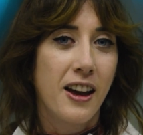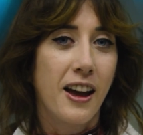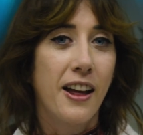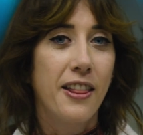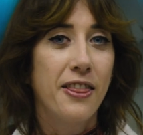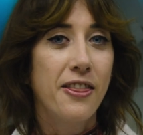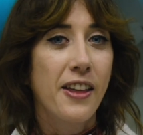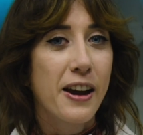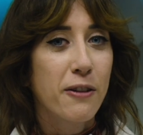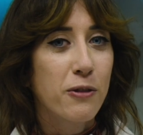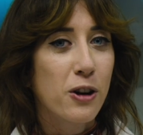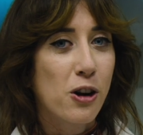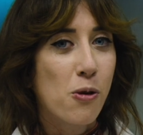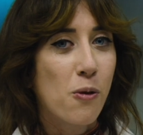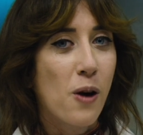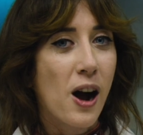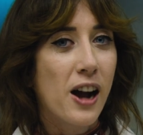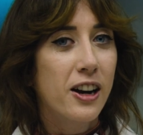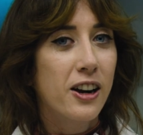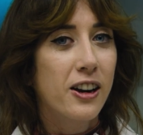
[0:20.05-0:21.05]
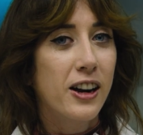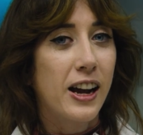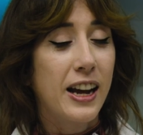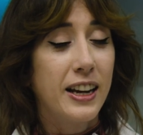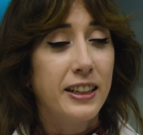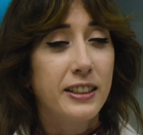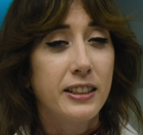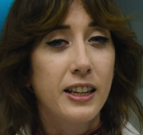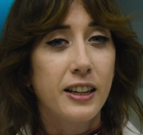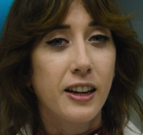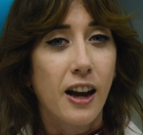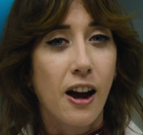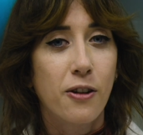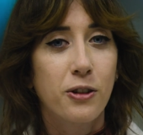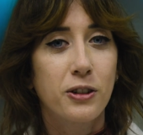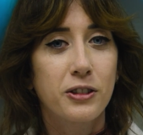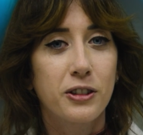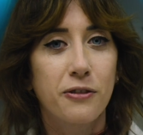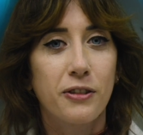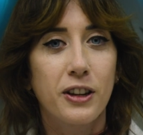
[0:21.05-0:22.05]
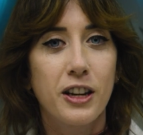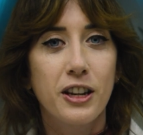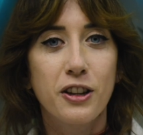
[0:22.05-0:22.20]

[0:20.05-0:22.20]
And they require 18 hours of